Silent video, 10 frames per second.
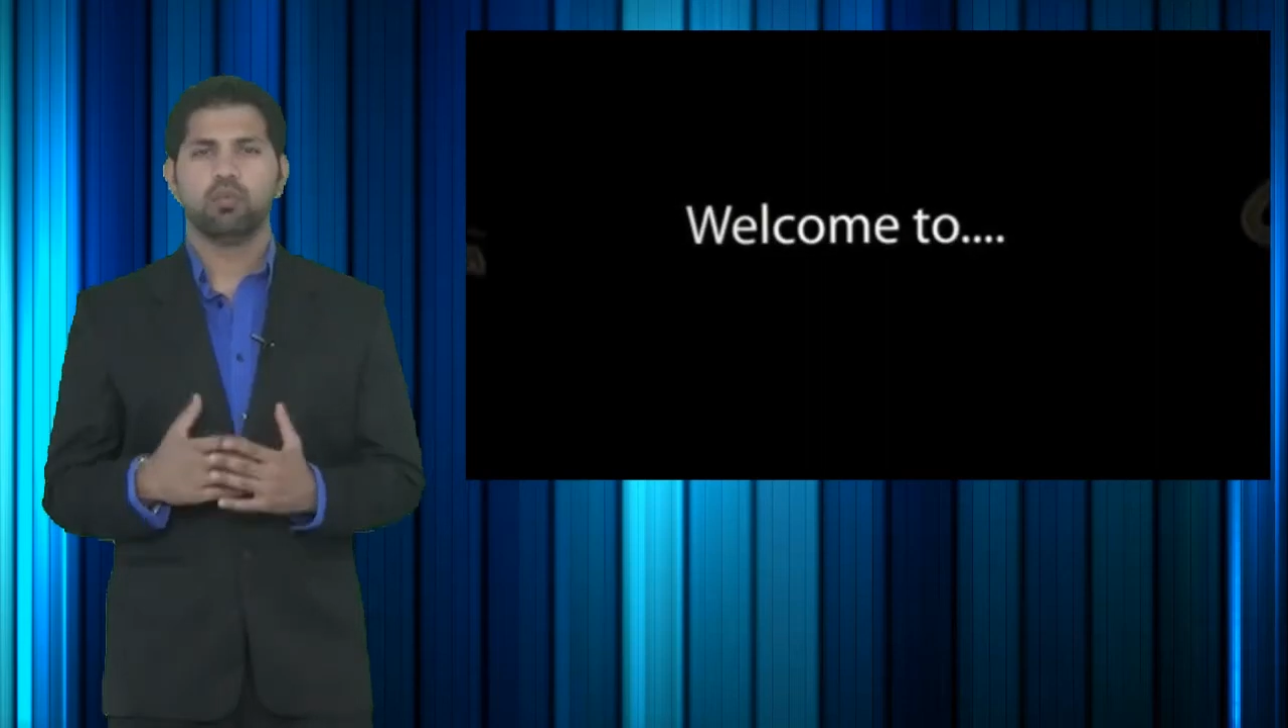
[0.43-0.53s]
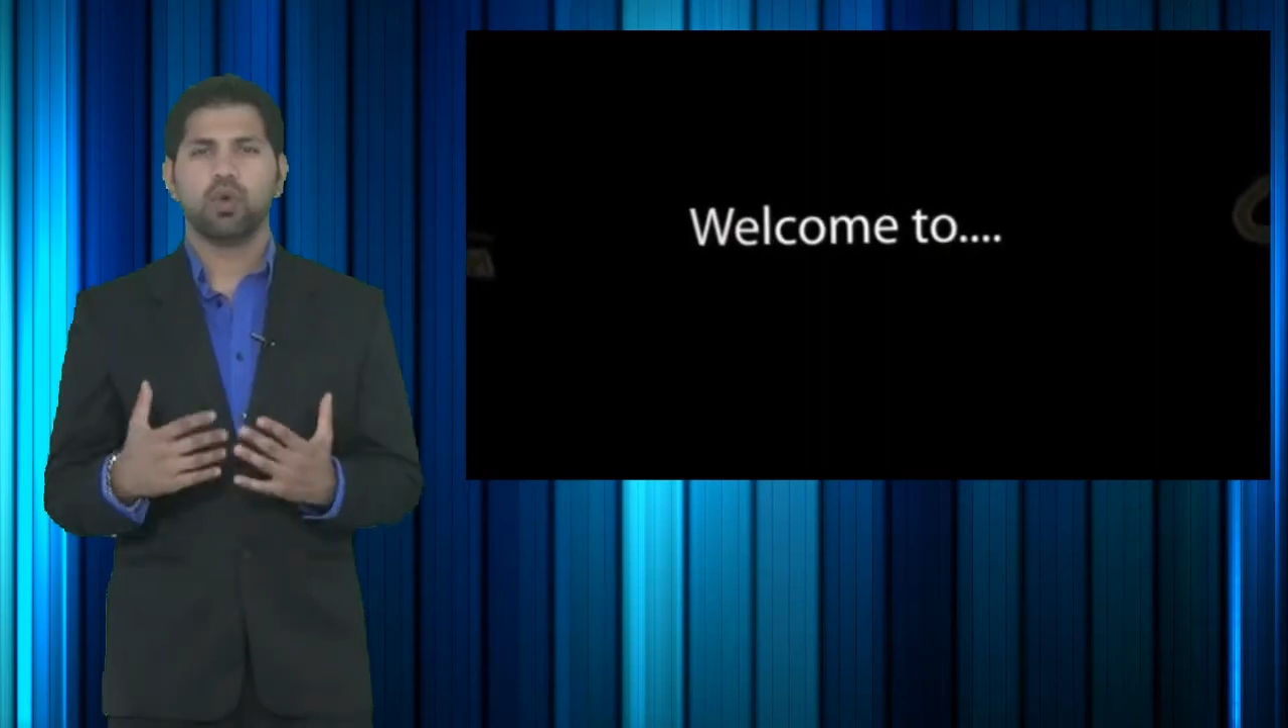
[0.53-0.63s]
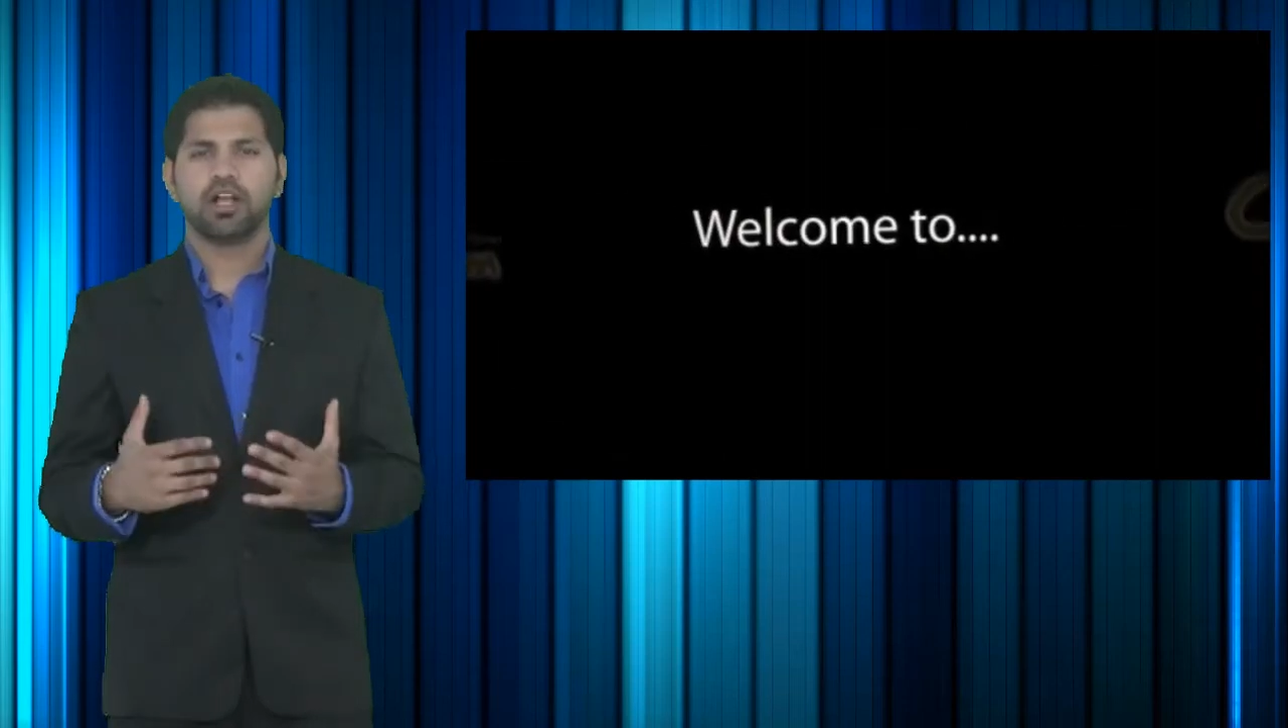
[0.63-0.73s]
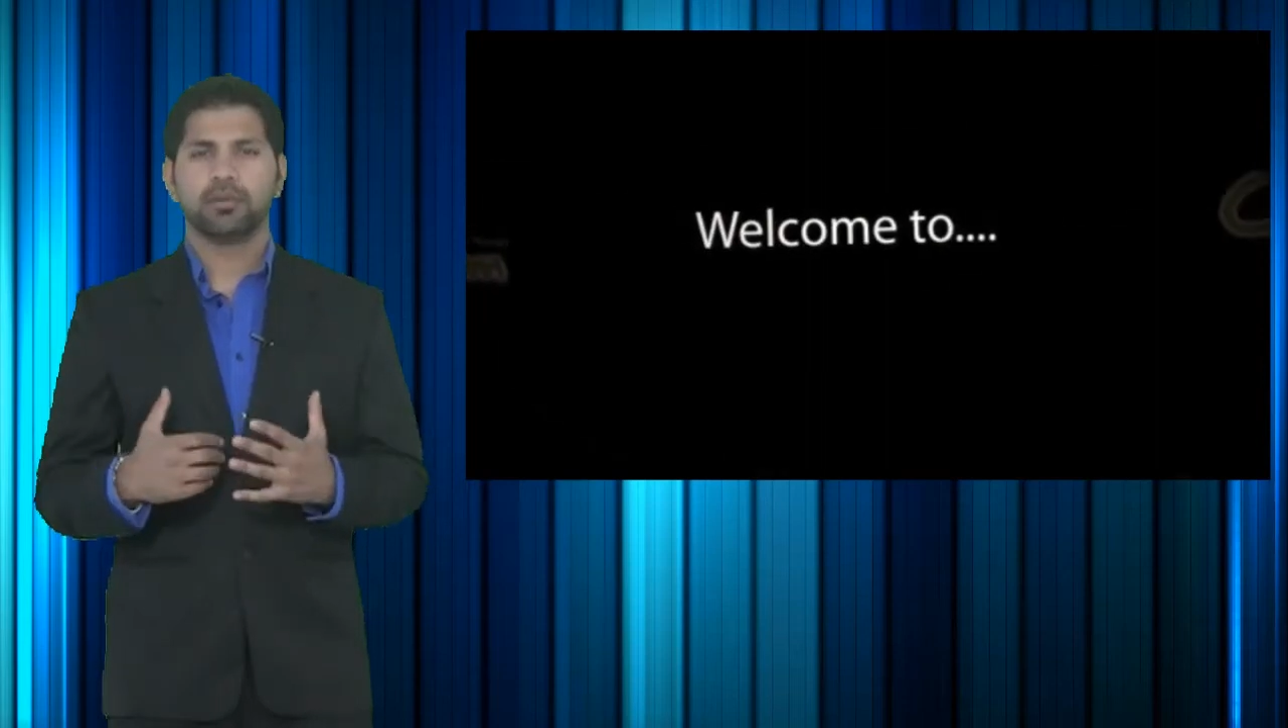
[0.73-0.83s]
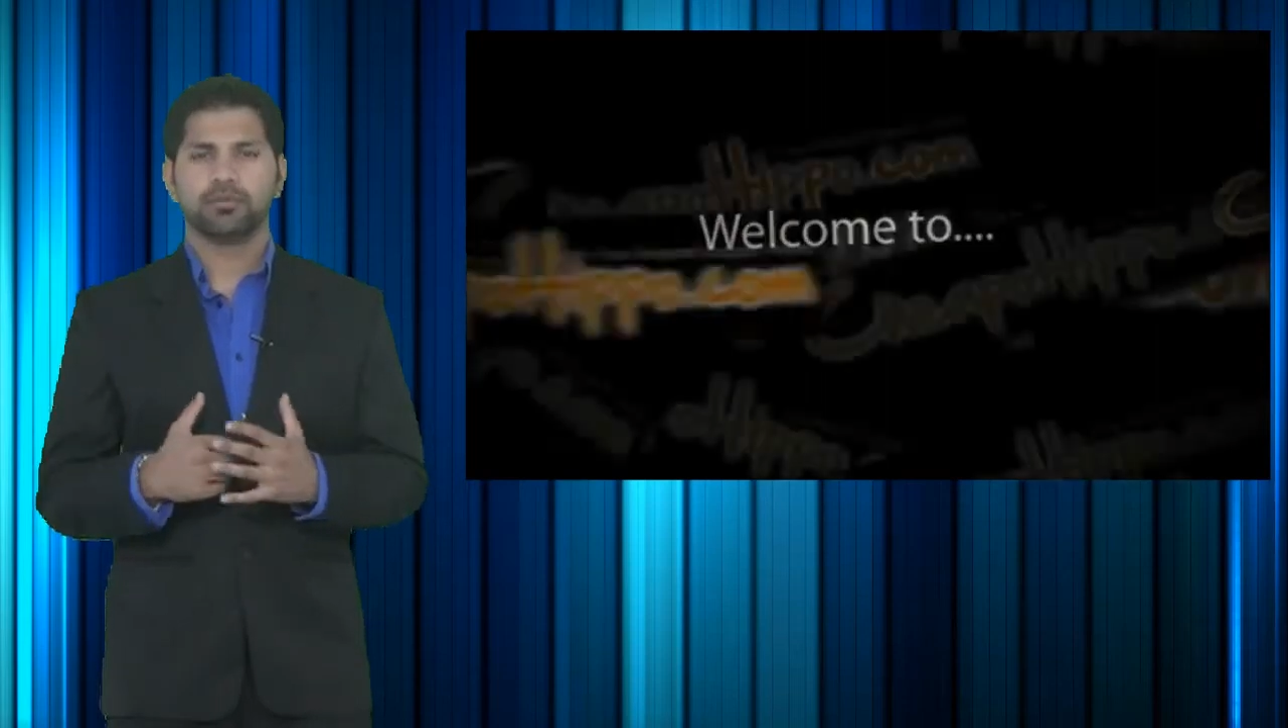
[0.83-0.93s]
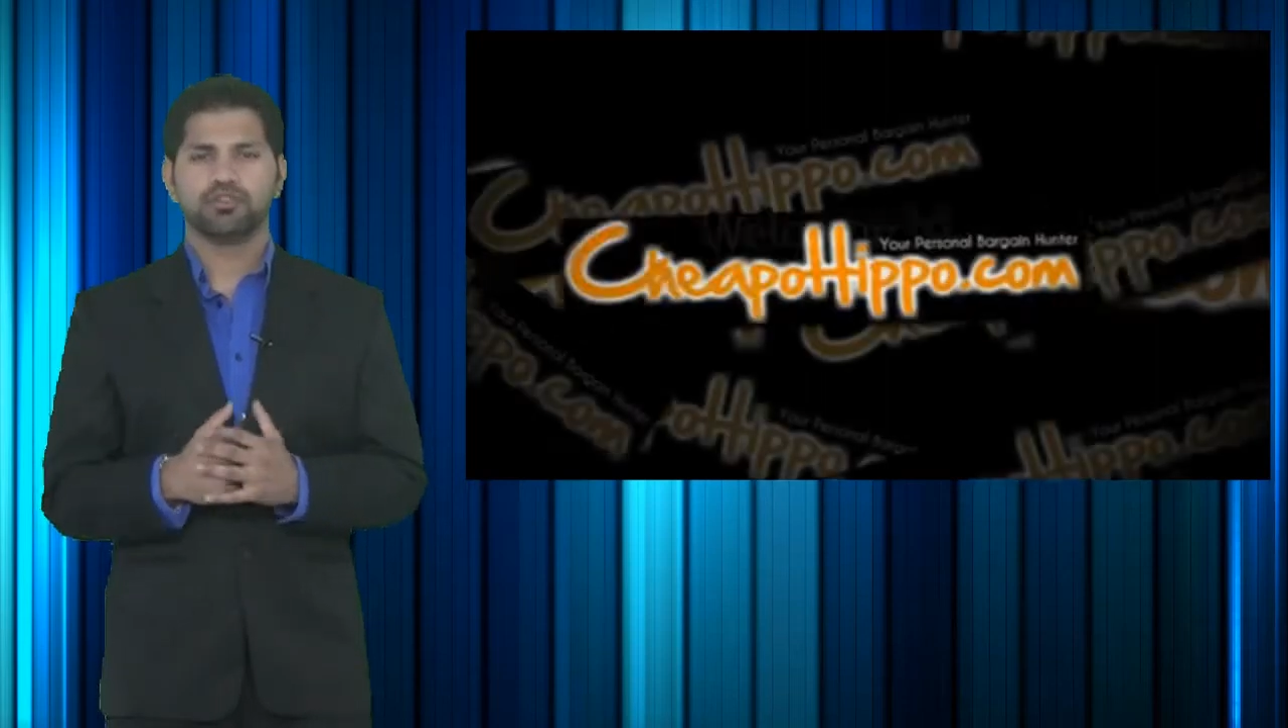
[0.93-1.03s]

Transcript: Welcome to